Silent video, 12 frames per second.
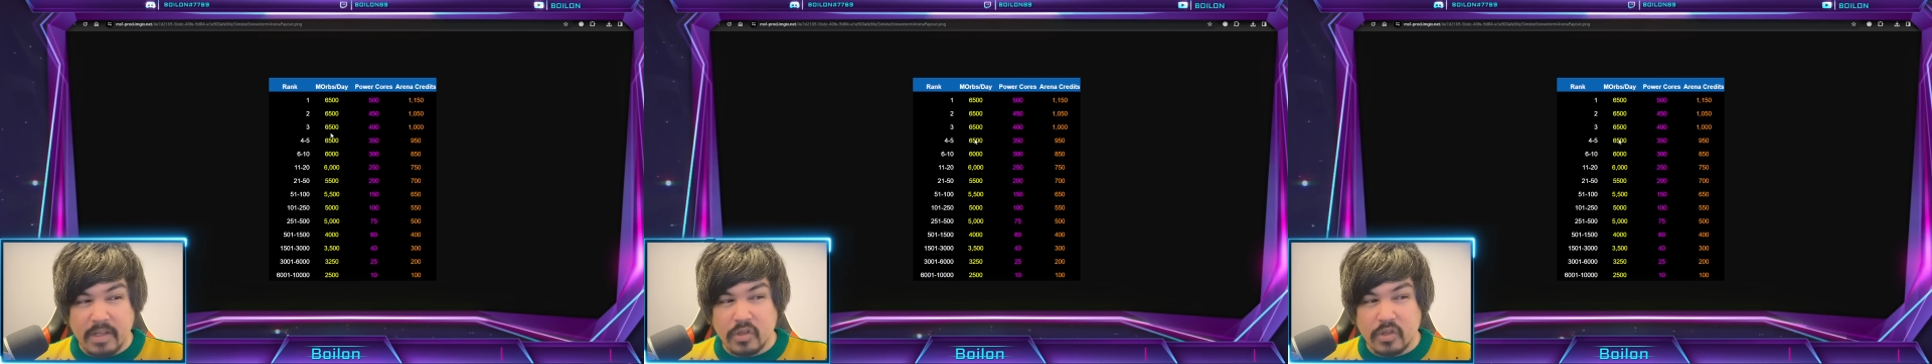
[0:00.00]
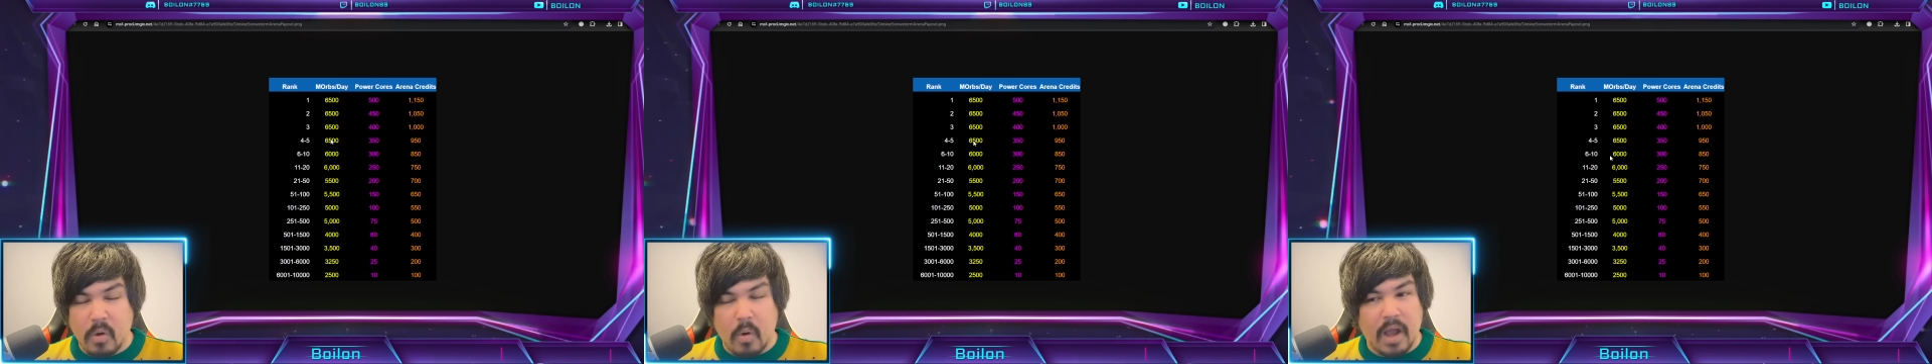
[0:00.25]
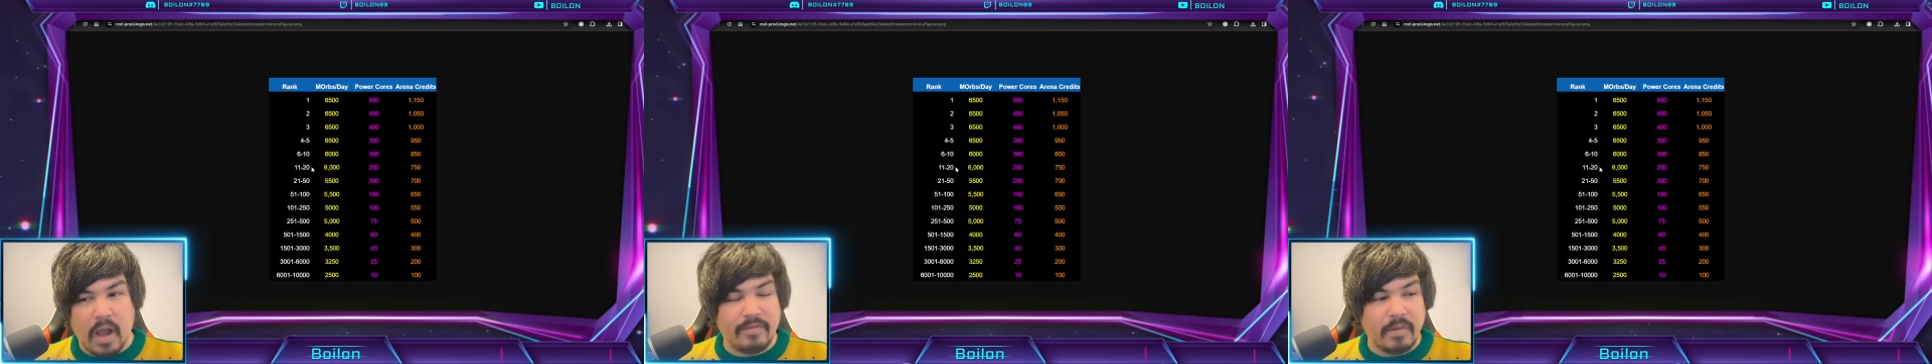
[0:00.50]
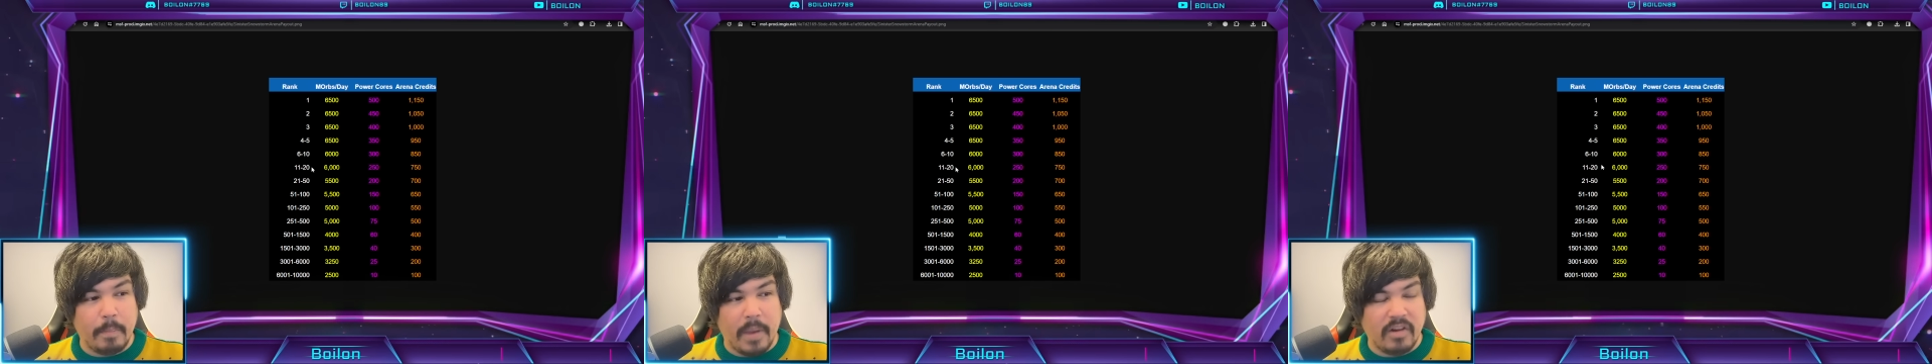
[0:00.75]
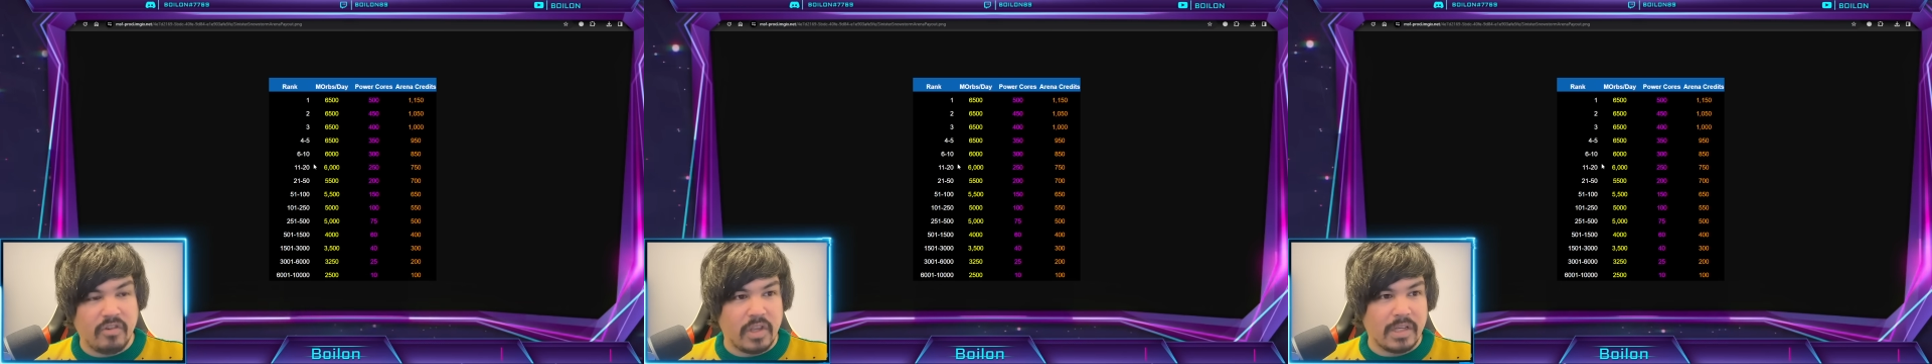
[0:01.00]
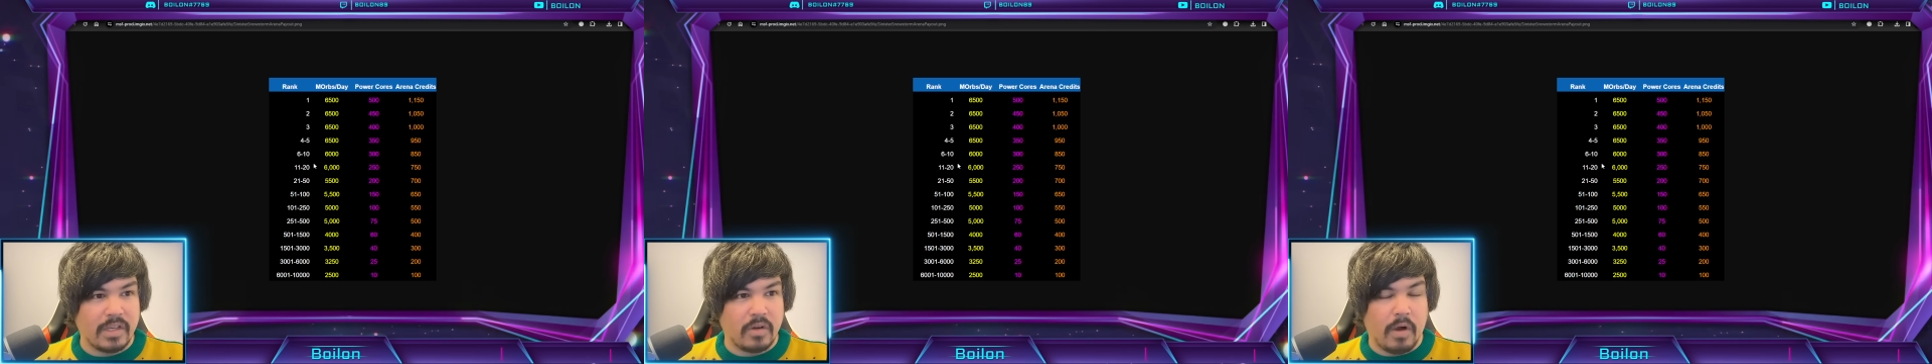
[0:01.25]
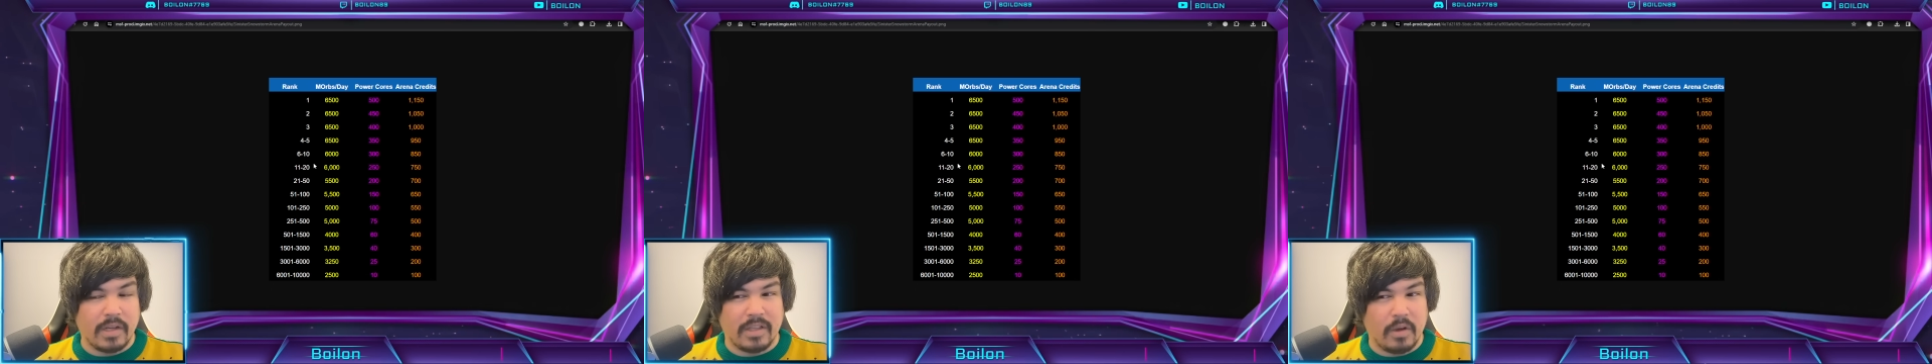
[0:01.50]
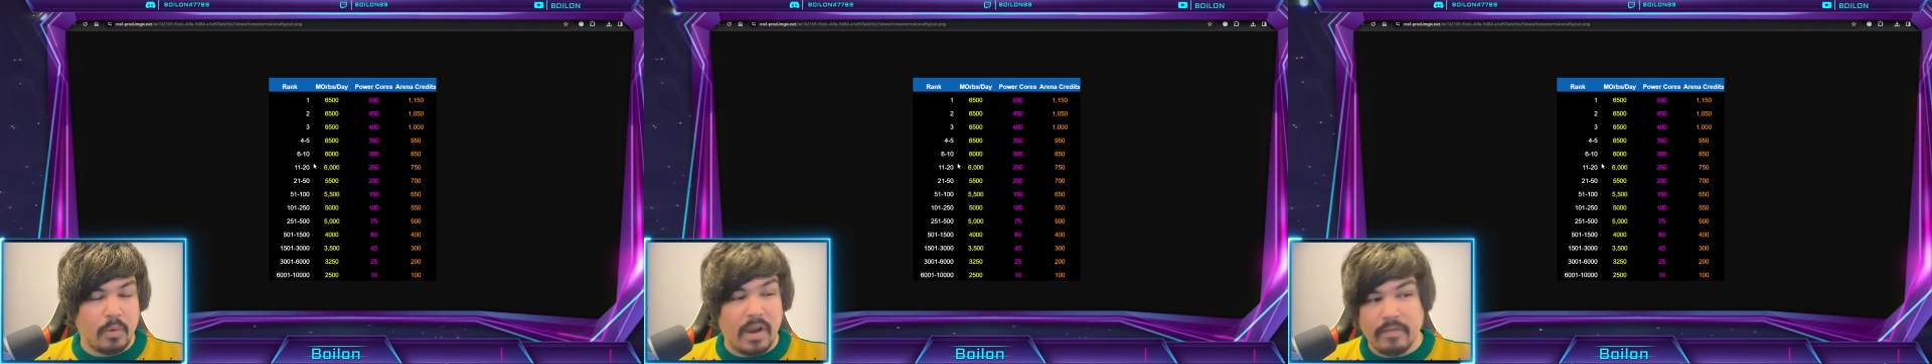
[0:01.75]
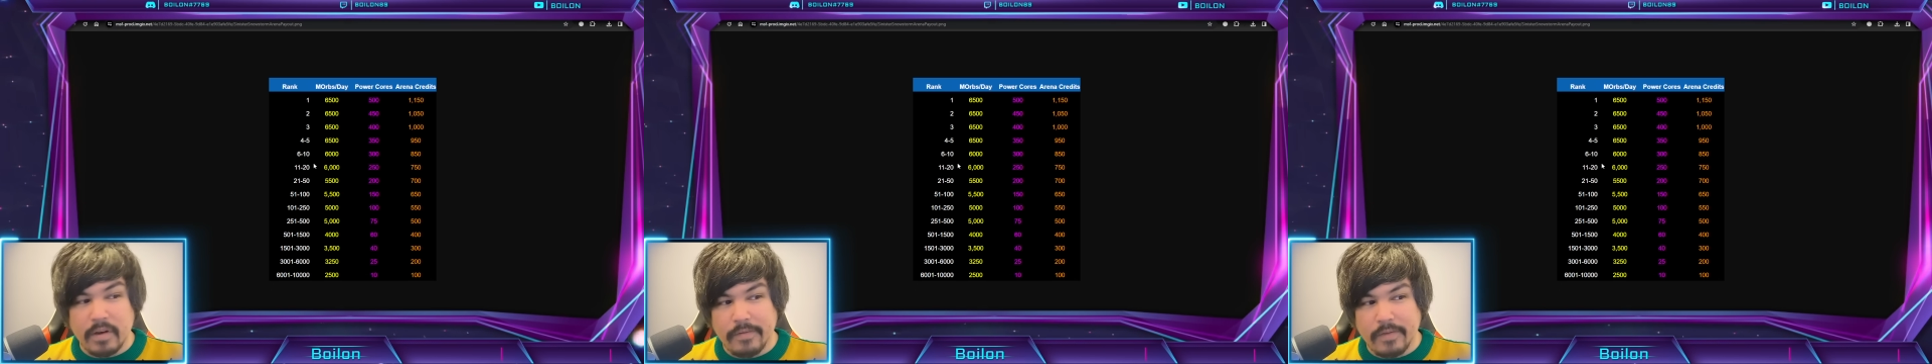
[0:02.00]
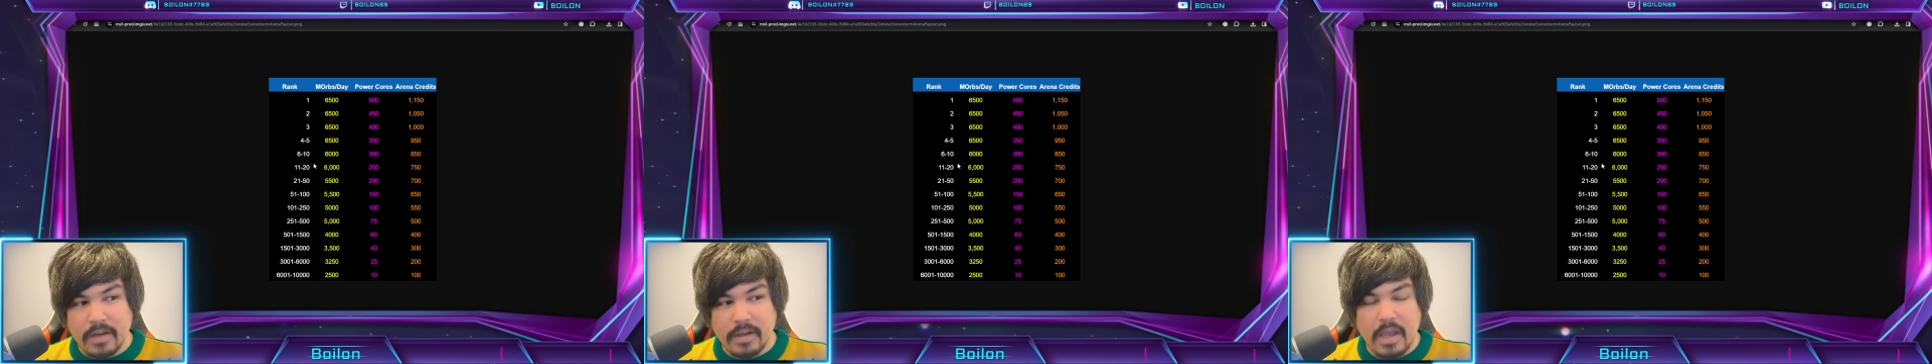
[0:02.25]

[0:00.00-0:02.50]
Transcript: So I'd have to bench this across the Kraven event,